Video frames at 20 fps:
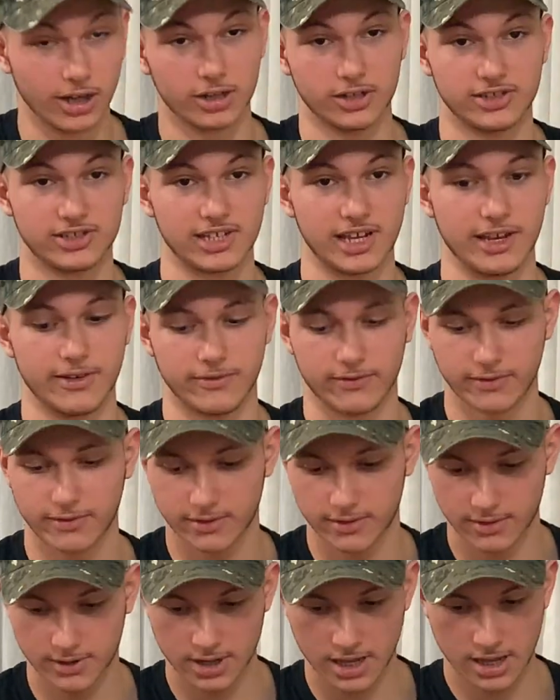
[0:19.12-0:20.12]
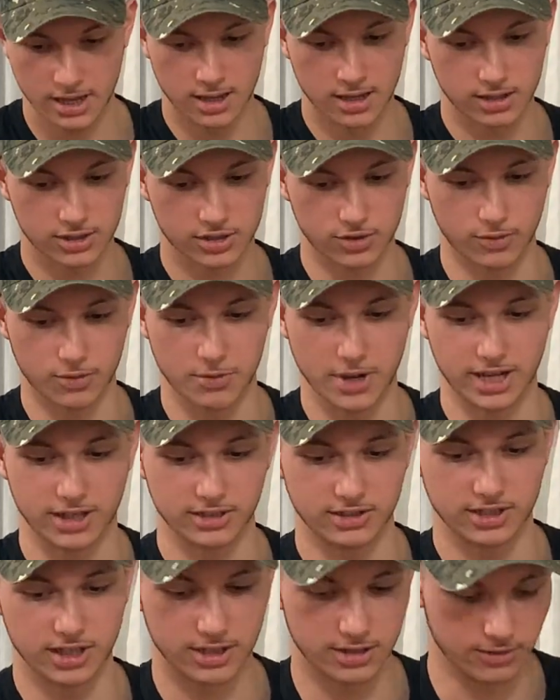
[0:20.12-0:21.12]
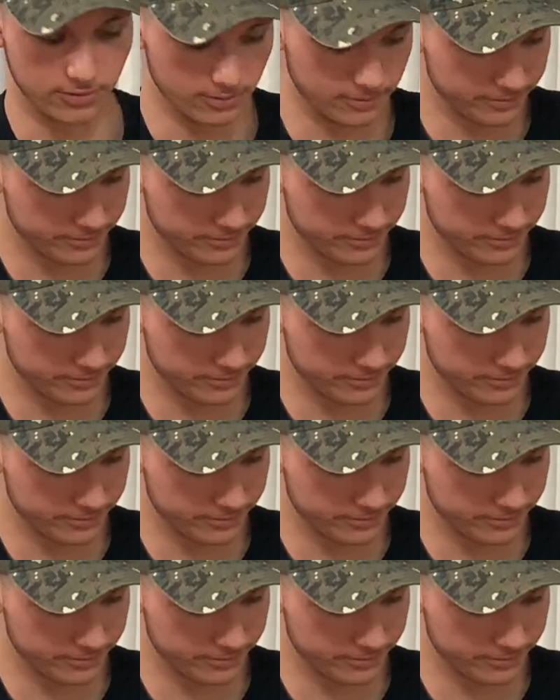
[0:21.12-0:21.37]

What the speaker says: is safe. So we may continue.